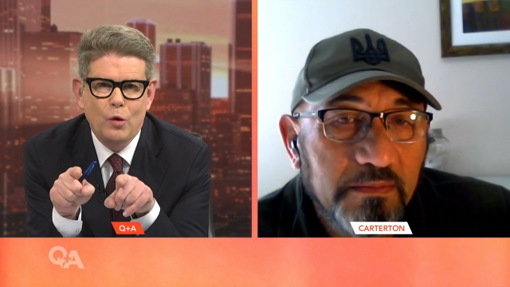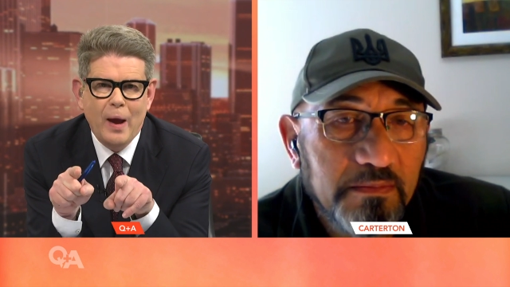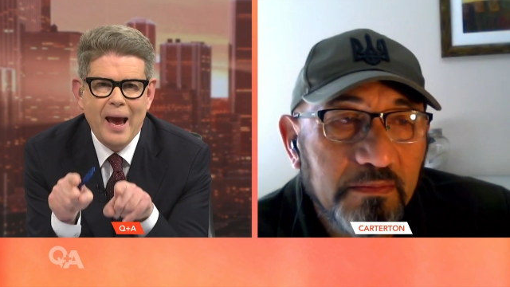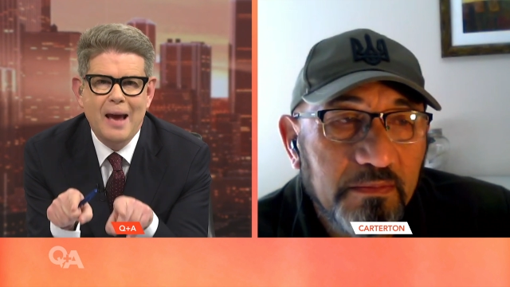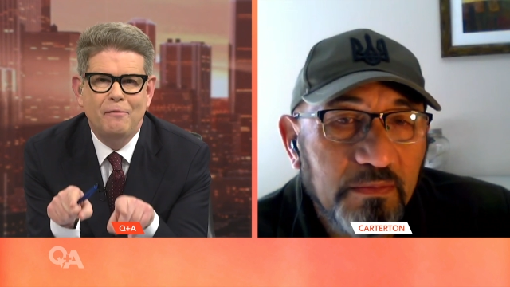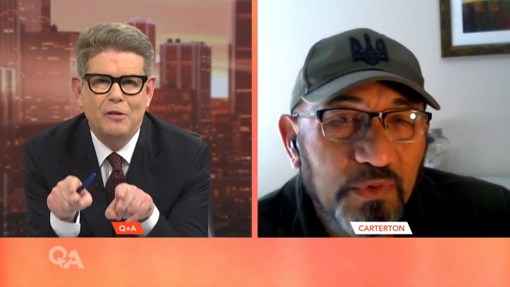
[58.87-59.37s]
Speaker 1: You
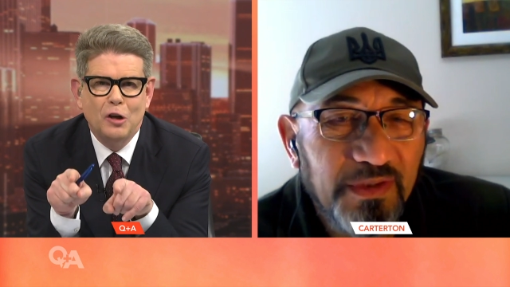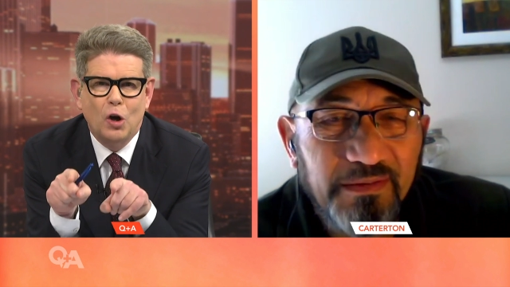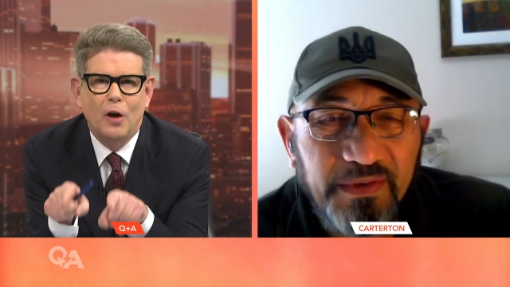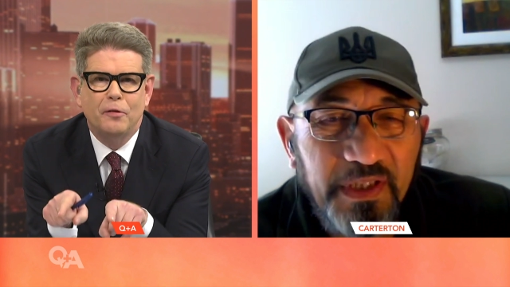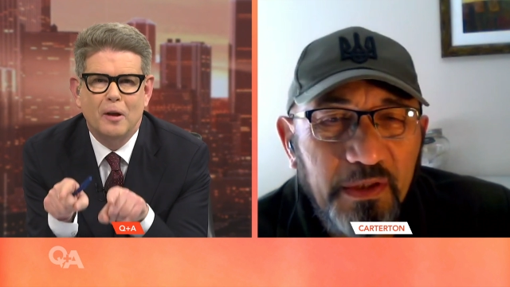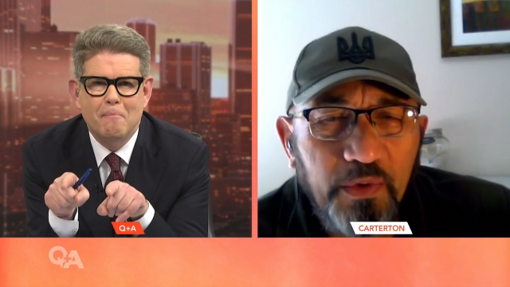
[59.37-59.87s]
haven't well,
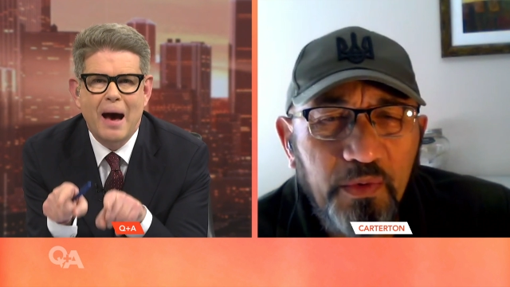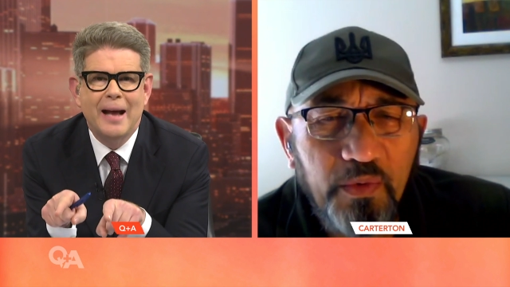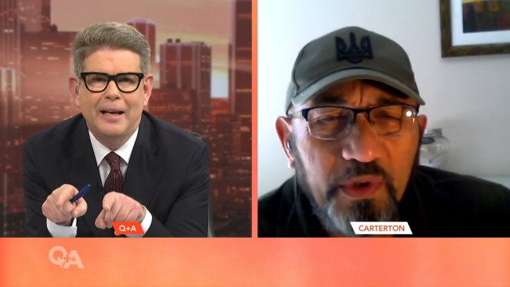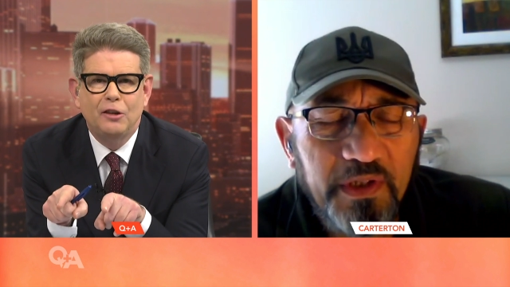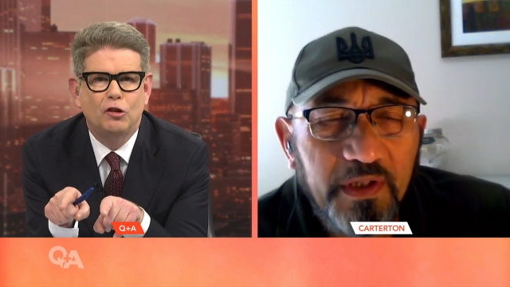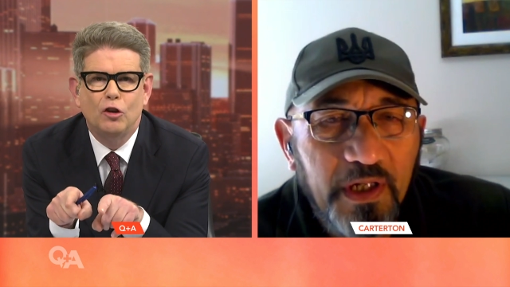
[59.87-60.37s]
got yeah, the we,
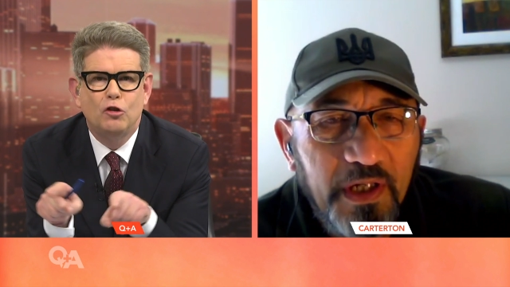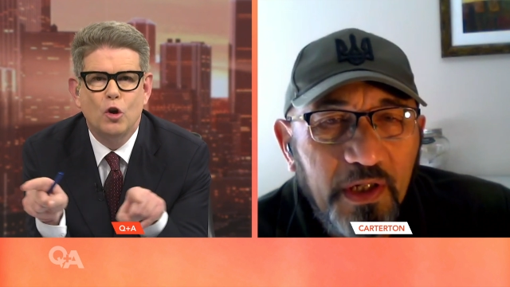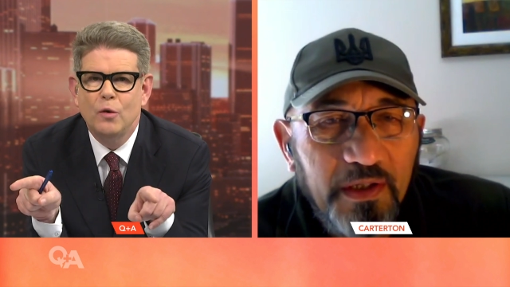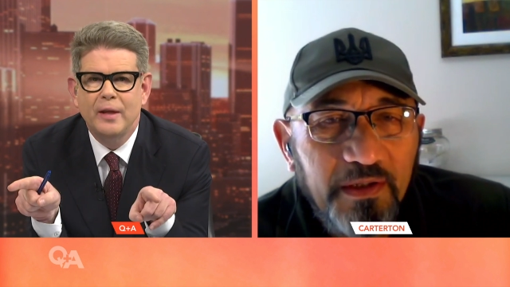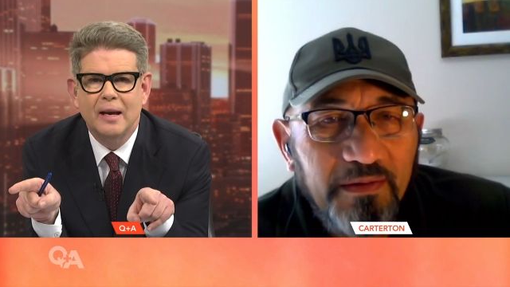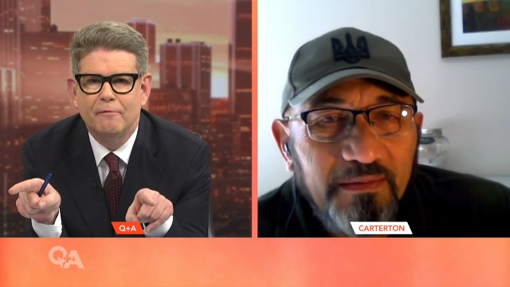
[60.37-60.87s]
money we... to do the